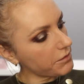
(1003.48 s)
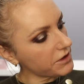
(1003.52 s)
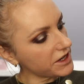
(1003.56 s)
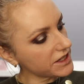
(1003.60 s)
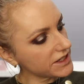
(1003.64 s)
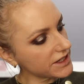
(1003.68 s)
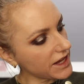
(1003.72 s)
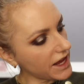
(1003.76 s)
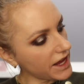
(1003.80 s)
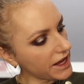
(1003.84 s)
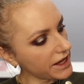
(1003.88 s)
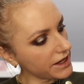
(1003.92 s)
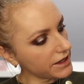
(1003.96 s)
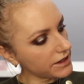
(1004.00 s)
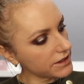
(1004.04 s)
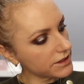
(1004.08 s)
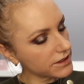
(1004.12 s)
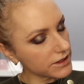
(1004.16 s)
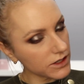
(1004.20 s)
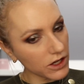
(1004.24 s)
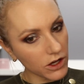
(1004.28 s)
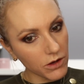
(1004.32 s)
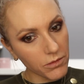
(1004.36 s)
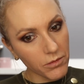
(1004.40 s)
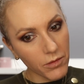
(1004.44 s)
going to take
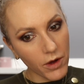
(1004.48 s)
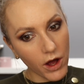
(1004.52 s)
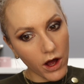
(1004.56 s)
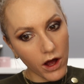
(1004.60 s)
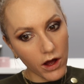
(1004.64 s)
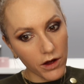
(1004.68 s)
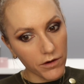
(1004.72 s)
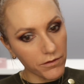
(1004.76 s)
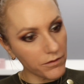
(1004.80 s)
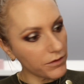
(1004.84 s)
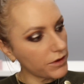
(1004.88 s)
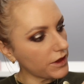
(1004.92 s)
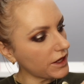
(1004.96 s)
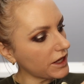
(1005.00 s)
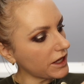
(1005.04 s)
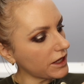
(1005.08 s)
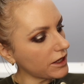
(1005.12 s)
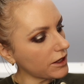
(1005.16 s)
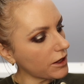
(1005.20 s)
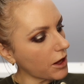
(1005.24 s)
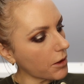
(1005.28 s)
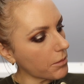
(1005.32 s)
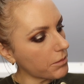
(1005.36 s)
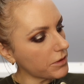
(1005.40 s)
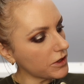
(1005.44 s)
some of
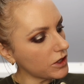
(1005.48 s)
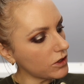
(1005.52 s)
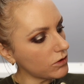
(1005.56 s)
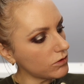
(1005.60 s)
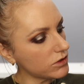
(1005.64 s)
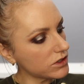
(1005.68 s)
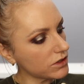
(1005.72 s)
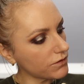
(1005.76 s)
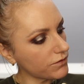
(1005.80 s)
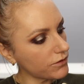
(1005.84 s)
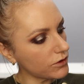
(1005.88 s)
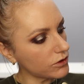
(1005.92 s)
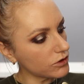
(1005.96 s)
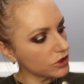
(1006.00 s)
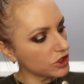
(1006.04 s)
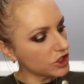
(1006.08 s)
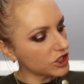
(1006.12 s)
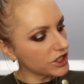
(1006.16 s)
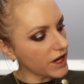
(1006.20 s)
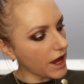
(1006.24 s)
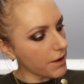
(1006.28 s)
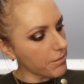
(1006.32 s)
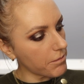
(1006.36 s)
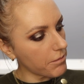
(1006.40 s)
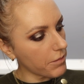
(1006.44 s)
the beautiful
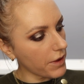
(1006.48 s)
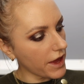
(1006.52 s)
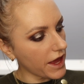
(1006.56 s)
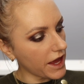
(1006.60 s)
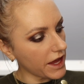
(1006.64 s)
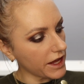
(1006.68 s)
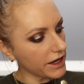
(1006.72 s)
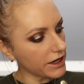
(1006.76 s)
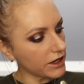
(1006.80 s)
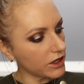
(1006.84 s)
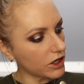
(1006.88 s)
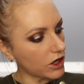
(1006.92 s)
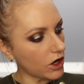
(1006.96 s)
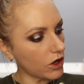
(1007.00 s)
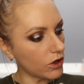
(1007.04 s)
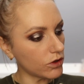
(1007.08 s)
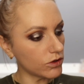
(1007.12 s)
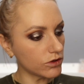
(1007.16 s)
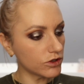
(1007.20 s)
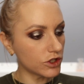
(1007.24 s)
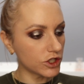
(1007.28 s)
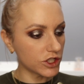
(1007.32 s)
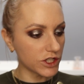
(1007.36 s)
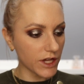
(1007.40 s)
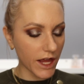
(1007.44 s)
champagne
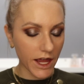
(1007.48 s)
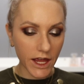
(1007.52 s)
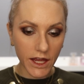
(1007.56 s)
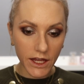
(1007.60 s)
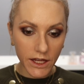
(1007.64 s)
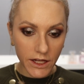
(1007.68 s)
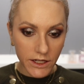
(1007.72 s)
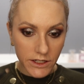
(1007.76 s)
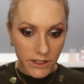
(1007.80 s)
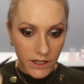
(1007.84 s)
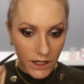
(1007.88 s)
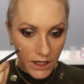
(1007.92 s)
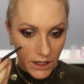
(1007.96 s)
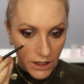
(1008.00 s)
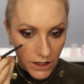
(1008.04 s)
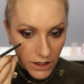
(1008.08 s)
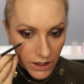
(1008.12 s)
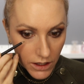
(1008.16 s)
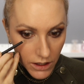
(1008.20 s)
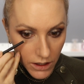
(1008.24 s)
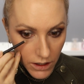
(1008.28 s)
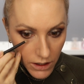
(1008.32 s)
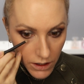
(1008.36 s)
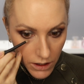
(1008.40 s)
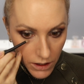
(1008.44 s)
gold shade,
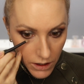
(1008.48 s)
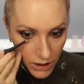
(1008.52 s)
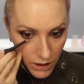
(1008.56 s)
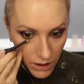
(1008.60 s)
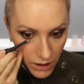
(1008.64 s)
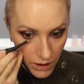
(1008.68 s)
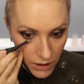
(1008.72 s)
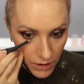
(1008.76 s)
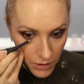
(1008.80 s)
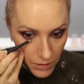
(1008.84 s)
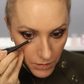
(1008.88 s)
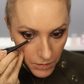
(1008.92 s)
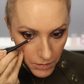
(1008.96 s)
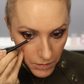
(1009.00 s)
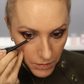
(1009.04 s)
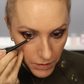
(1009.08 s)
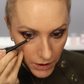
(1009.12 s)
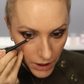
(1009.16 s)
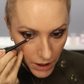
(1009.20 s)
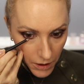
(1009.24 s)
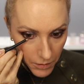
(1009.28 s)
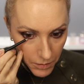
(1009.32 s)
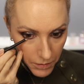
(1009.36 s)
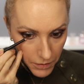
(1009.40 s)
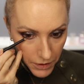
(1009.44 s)

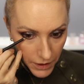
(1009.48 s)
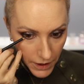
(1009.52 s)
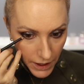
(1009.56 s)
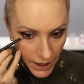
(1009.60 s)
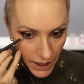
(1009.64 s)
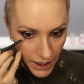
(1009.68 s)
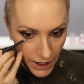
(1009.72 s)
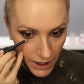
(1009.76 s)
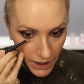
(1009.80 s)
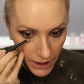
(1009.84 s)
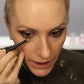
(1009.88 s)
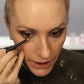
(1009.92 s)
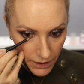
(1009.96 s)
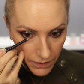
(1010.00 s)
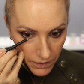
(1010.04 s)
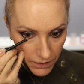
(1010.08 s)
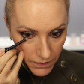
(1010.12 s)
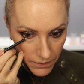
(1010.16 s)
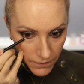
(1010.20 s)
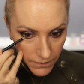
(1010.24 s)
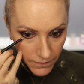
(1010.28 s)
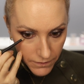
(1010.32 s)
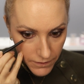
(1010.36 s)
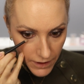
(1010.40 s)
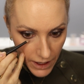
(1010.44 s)
pop that in
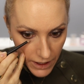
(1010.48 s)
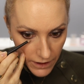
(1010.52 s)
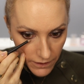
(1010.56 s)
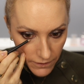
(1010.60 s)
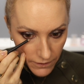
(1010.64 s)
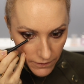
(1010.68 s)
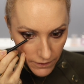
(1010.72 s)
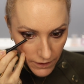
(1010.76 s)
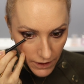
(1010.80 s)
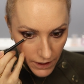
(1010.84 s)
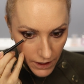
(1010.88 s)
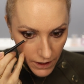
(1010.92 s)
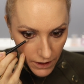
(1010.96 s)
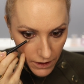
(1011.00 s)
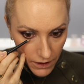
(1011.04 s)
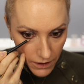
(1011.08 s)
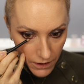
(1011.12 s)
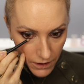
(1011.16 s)
the center.